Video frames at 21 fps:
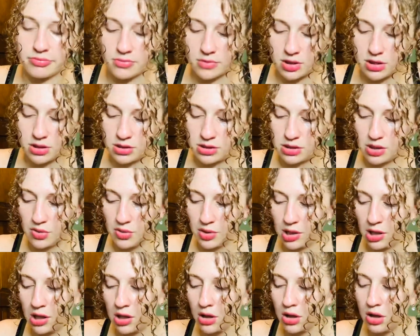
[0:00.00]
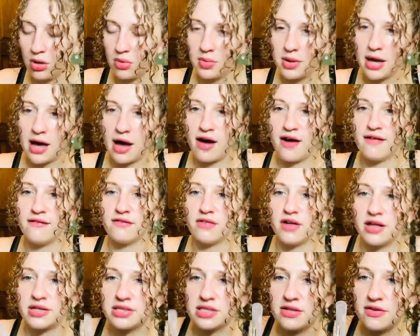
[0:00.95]
So in here we have
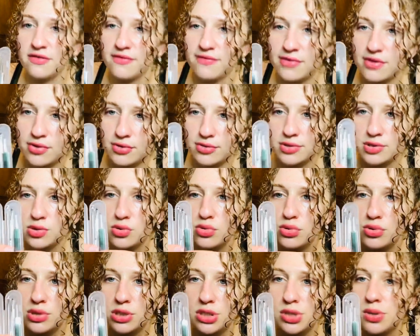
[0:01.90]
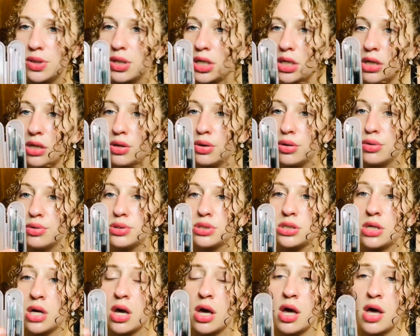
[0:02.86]
lots of little tools you can use
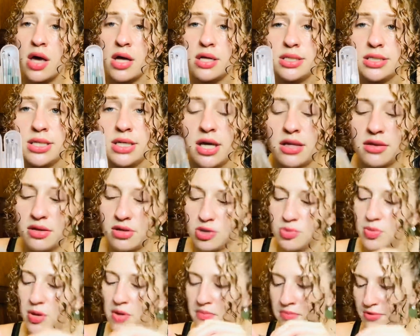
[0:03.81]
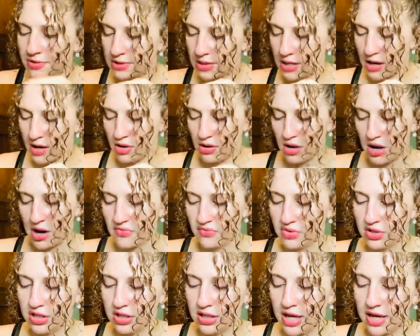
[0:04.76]
to get those pimples out. I
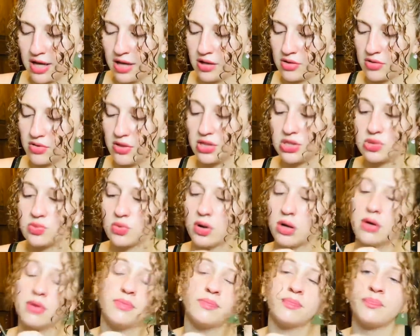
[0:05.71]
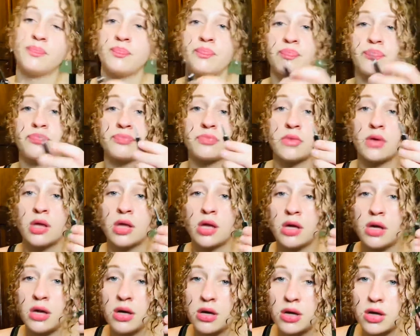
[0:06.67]
really like this one.
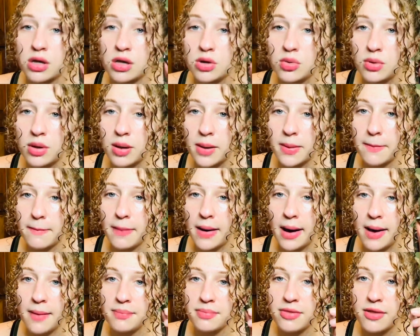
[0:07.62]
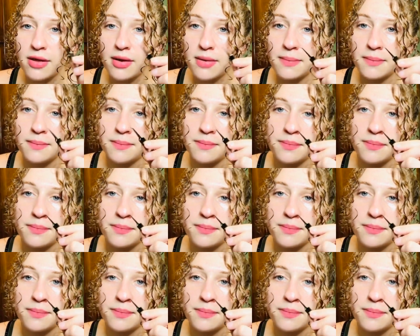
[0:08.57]
You can pop them.